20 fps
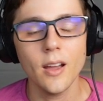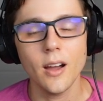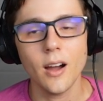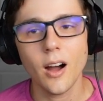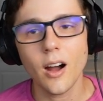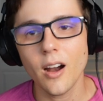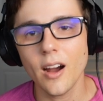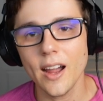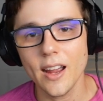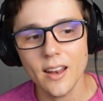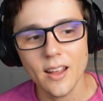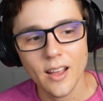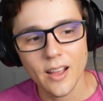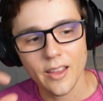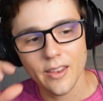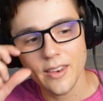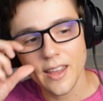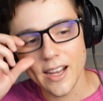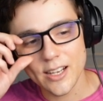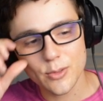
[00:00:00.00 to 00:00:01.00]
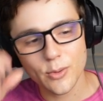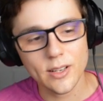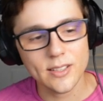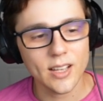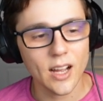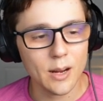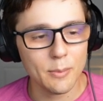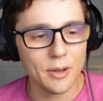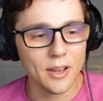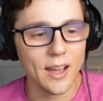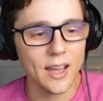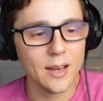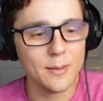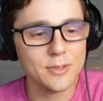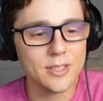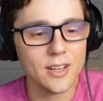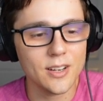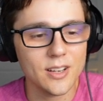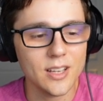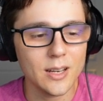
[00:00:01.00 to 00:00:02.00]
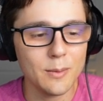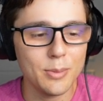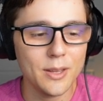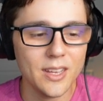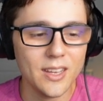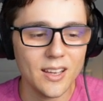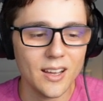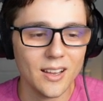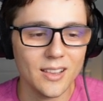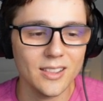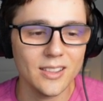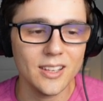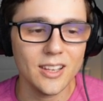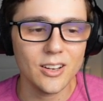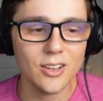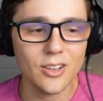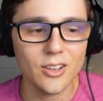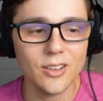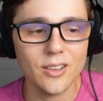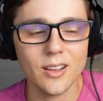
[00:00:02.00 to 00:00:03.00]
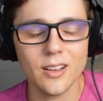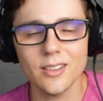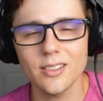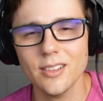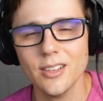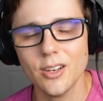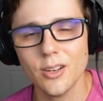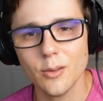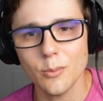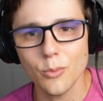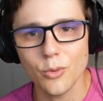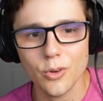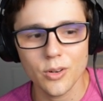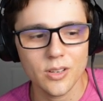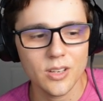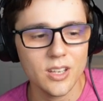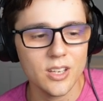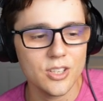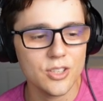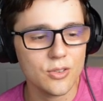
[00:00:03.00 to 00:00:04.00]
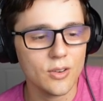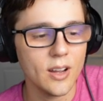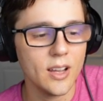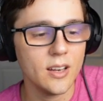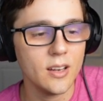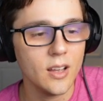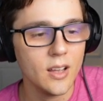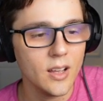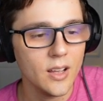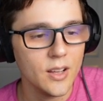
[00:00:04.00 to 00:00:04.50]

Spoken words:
All right, next we're going to talk about items that are going to be a little more niche, right?